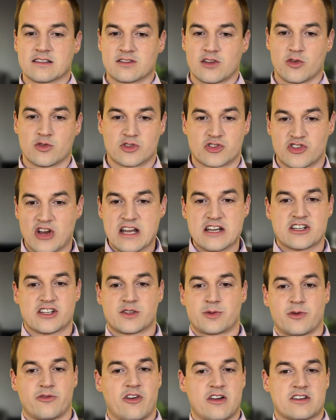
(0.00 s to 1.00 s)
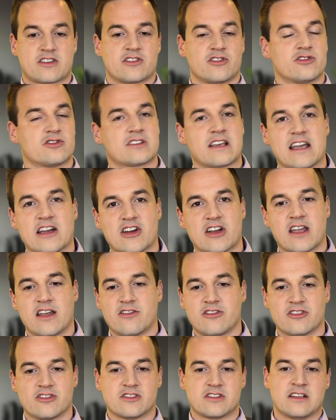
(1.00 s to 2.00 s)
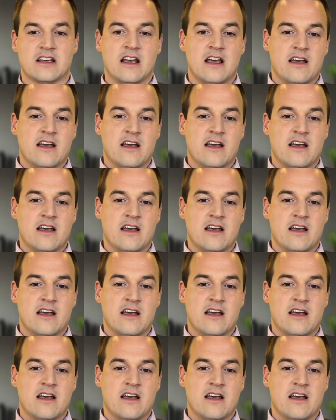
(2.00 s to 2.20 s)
So strangers, professionals, caregivers,